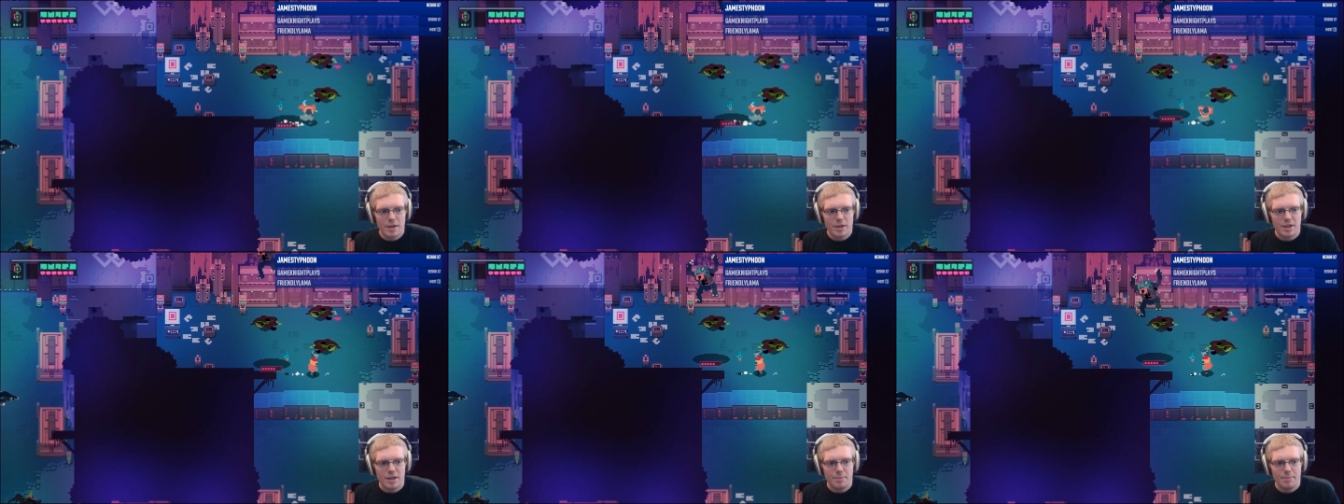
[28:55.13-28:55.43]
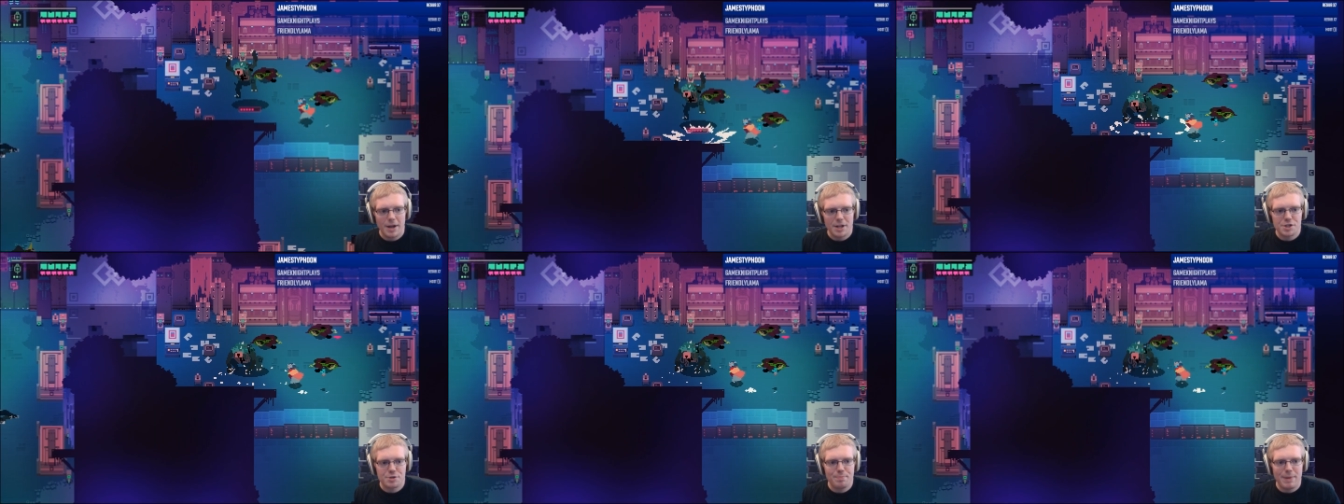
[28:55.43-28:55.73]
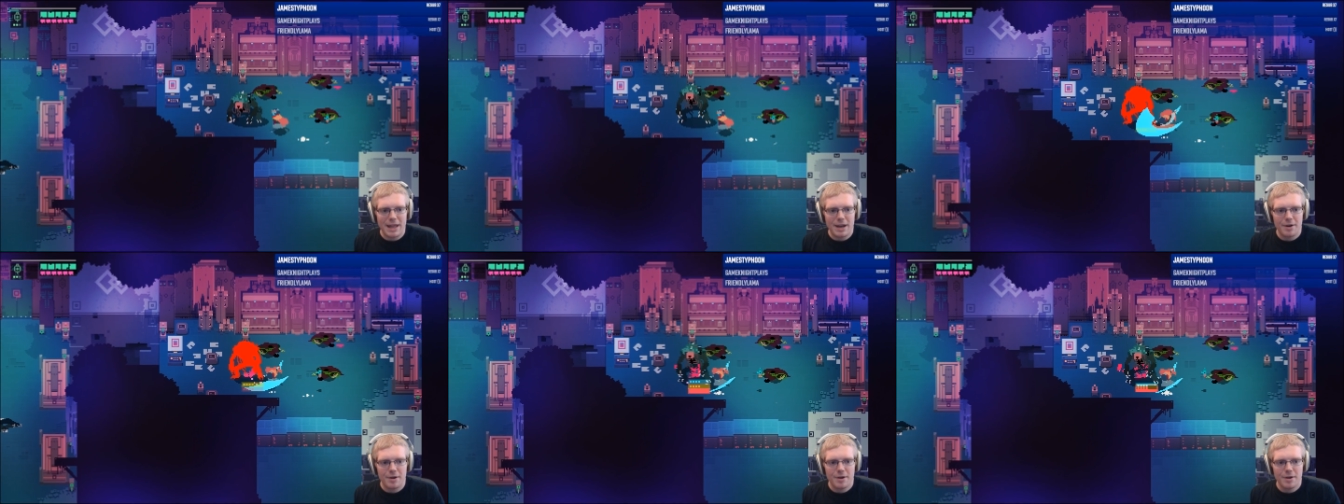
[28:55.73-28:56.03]
Much
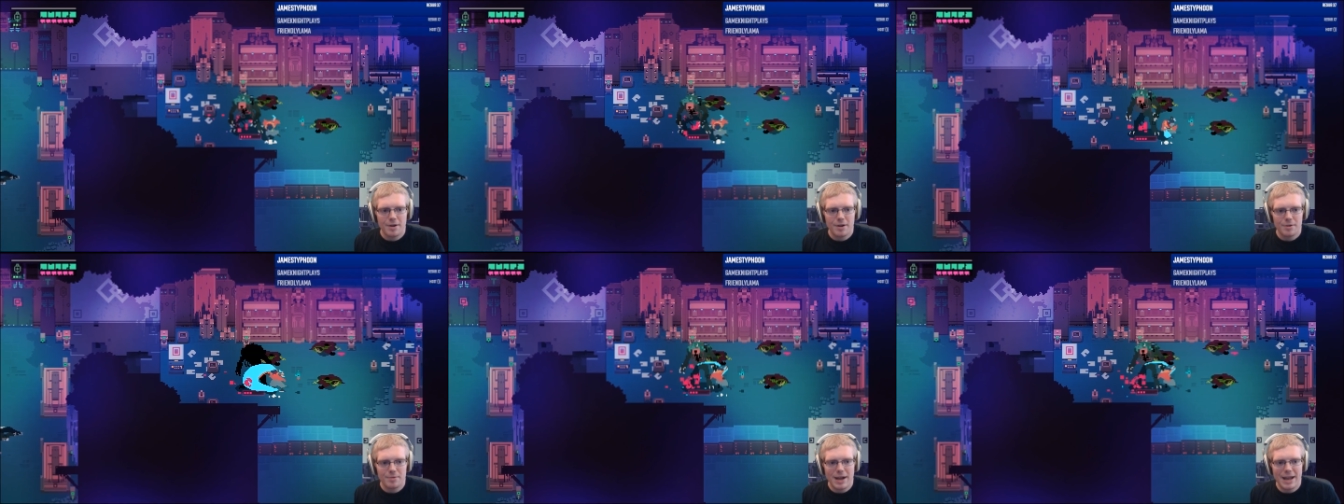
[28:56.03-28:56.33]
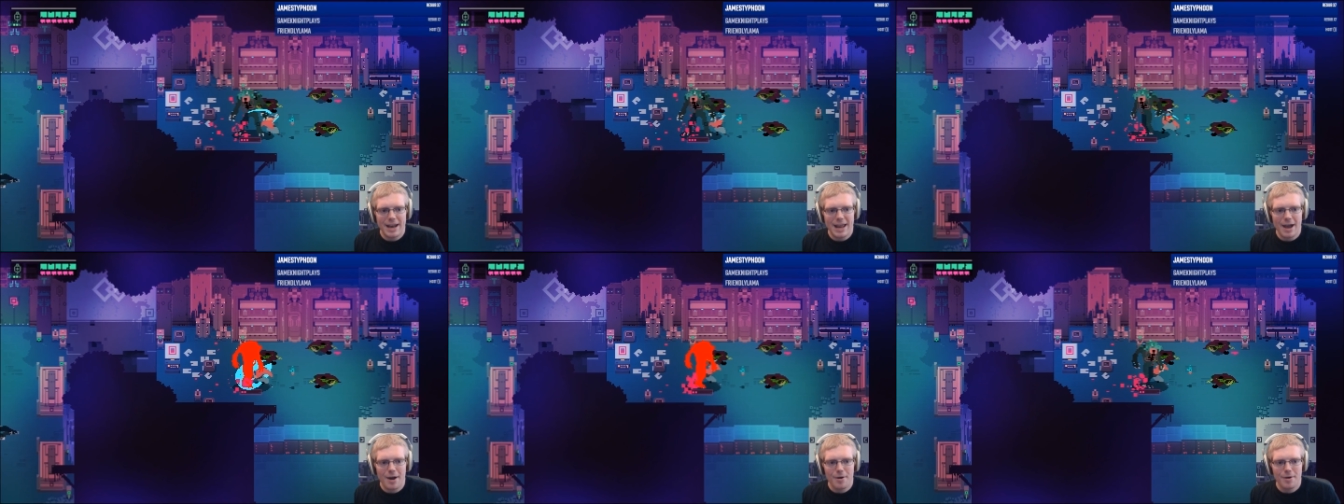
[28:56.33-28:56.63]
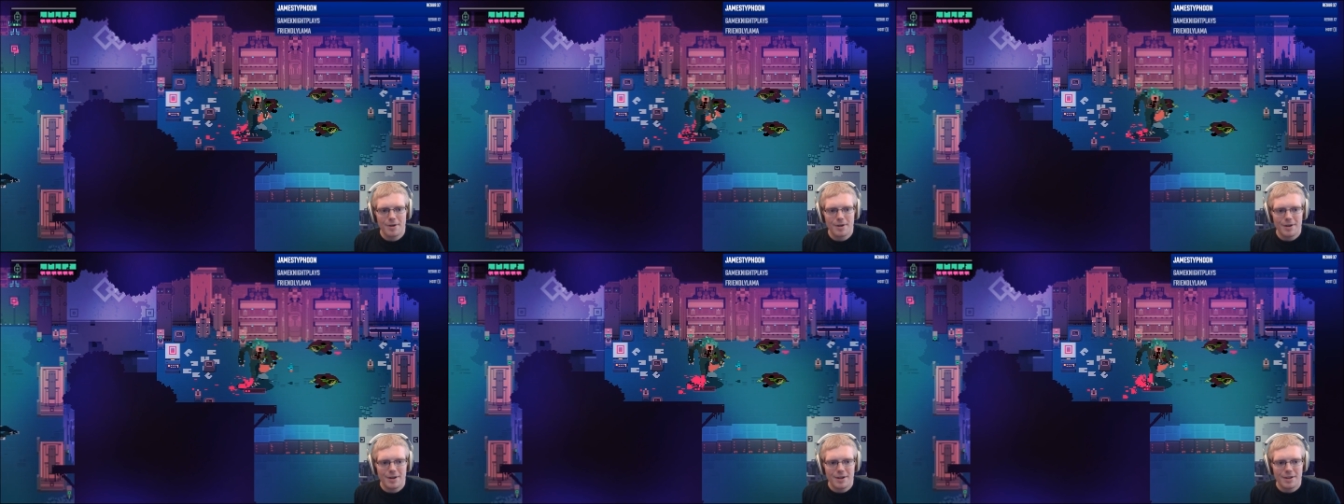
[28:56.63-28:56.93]
better right now.
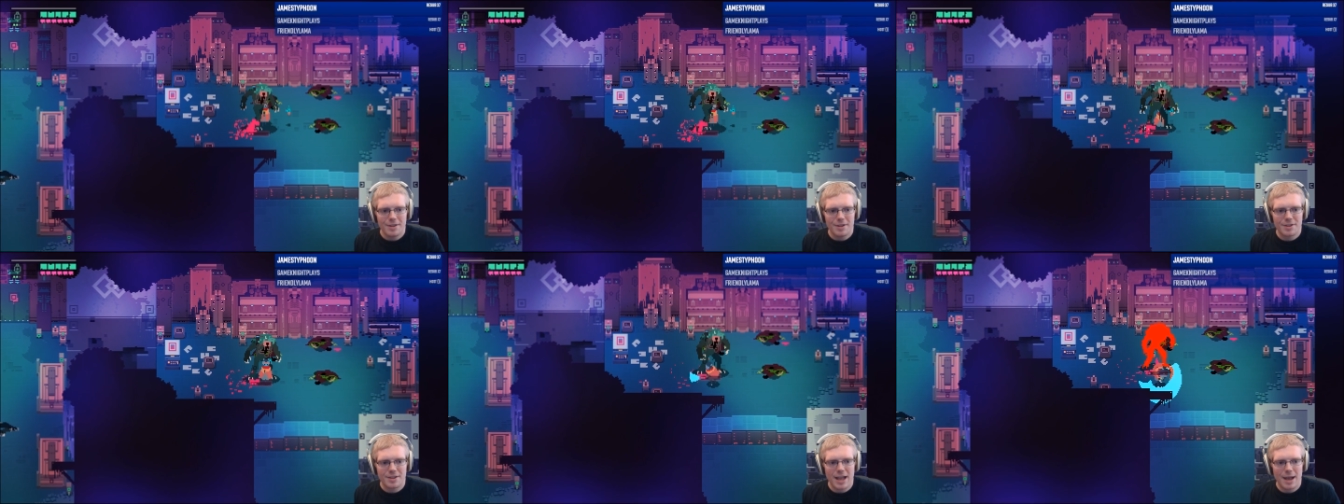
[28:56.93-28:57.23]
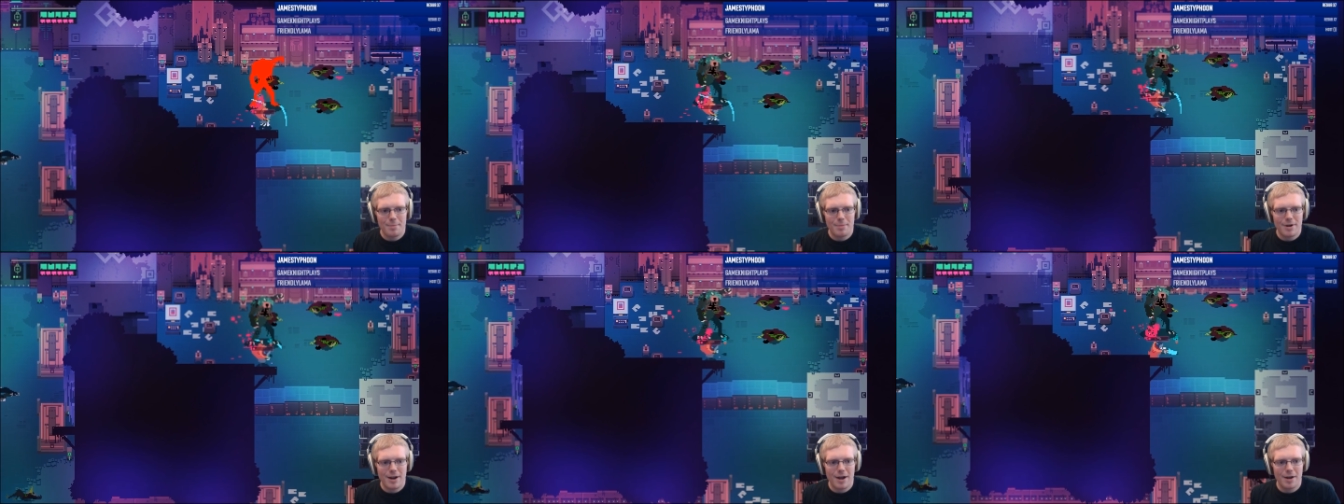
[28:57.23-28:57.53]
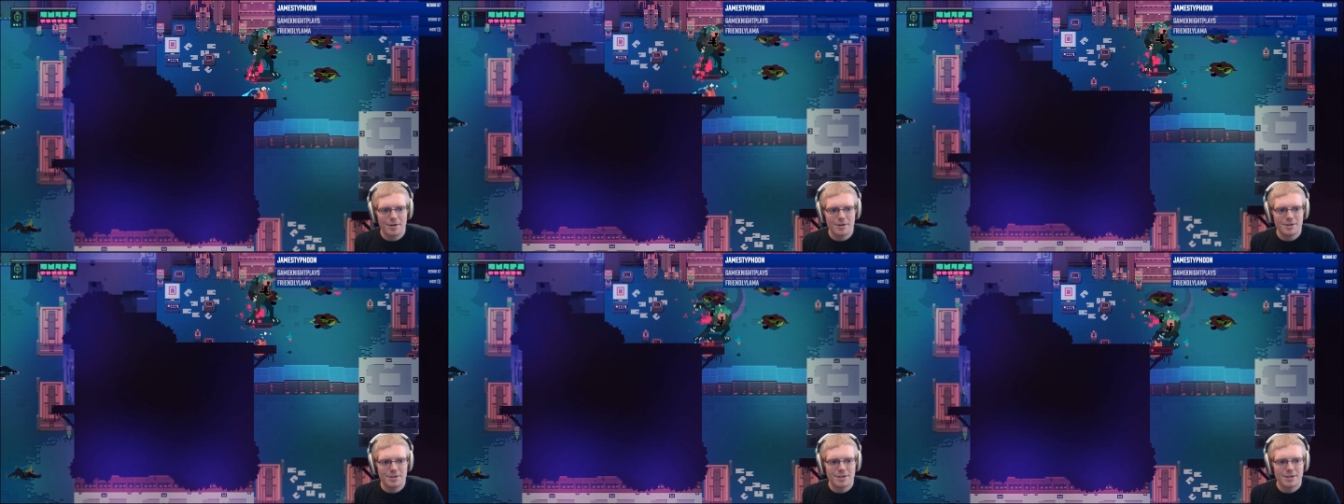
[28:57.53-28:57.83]
This time
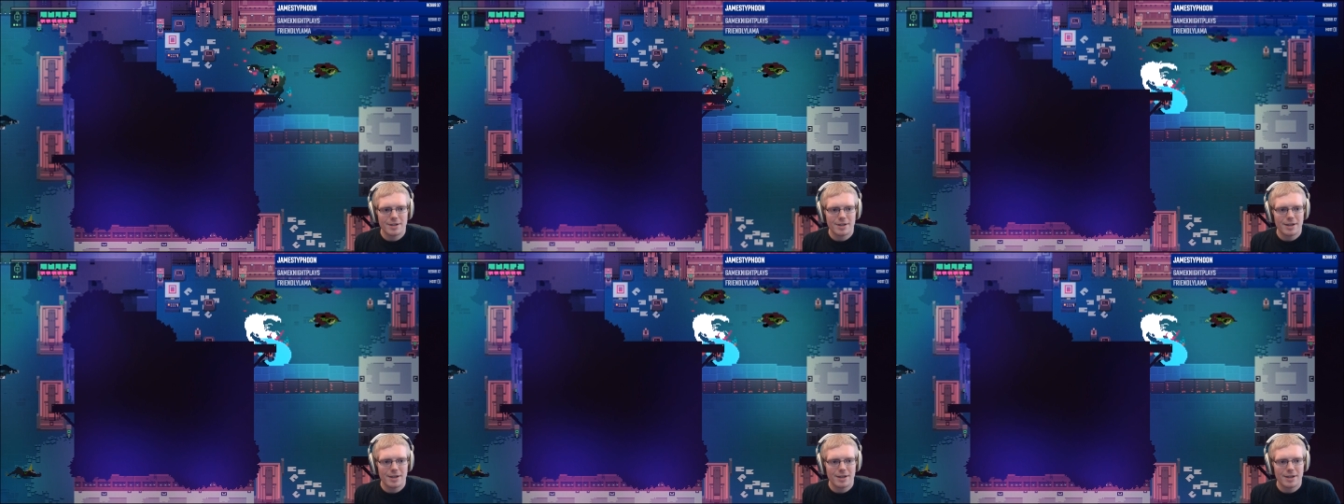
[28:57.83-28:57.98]
around,